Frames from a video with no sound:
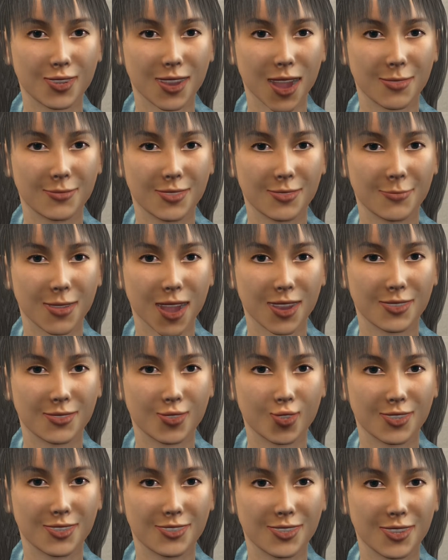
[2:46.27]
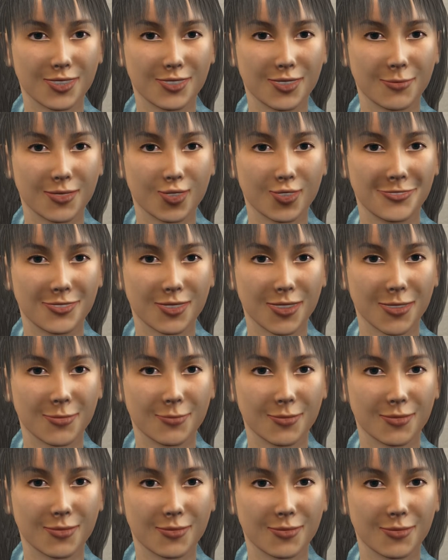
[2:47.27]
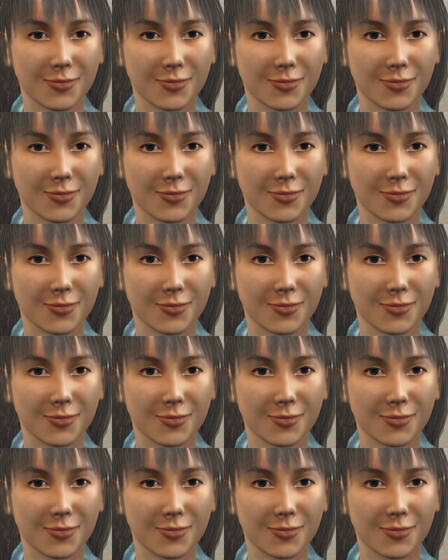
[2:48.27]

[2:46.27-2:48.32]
a double bond to exist between them.